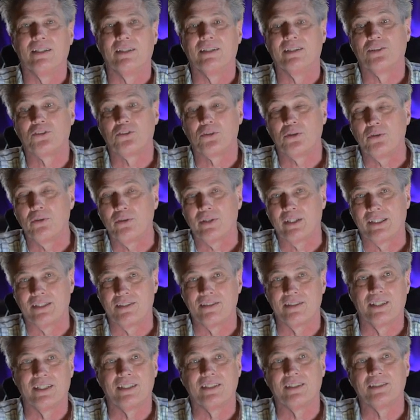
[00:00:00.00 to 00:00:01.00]
The truth
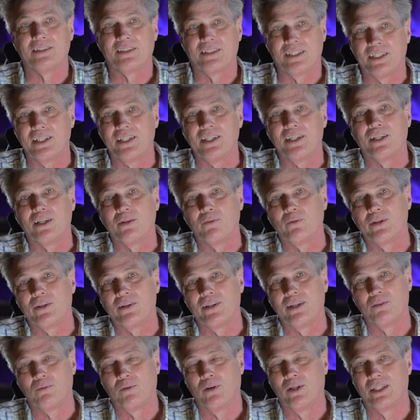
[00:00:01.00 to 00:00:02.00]
is they just didn't hear what
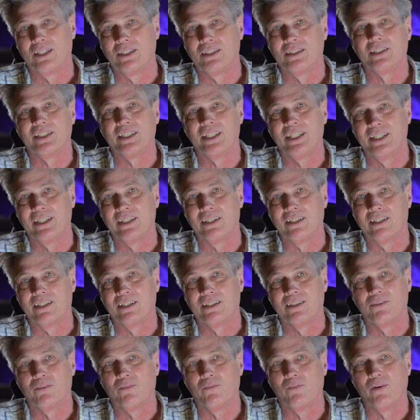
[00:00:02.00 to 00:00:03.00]
they wanted to
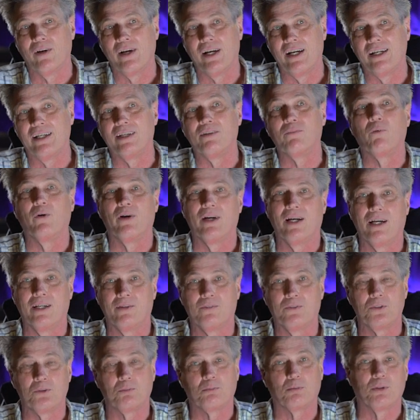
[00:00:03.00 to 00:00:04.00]
hear in what I
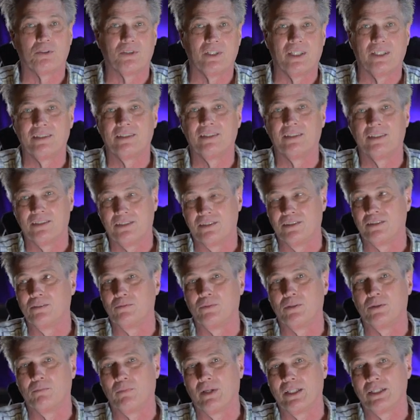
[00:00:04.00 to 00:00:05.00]
was presenting to
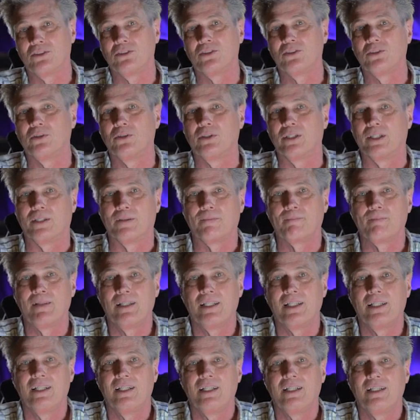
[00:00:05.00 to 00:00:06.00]
them in my store.
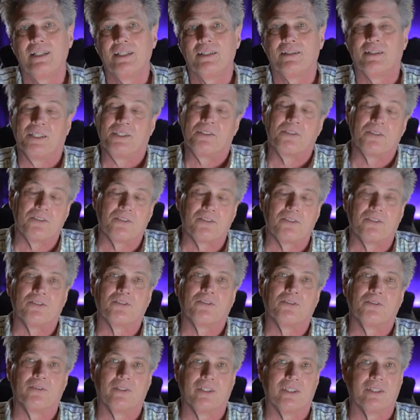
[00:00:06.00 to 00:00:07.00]
They just as
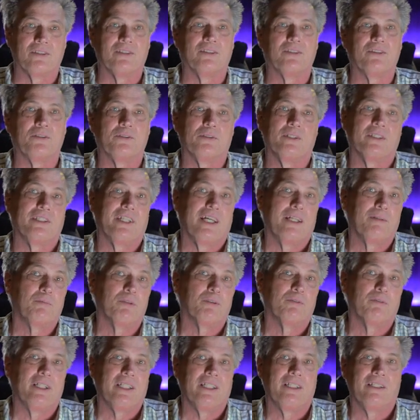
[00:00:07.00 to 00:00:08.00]
soon listened to a
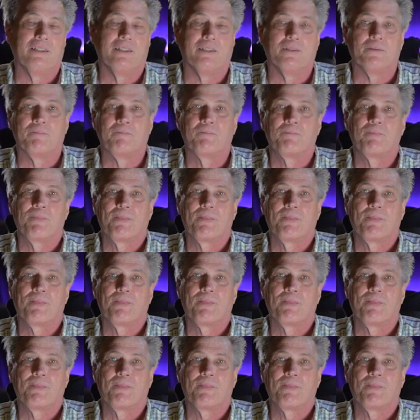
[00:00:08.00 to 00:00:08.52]
table radio.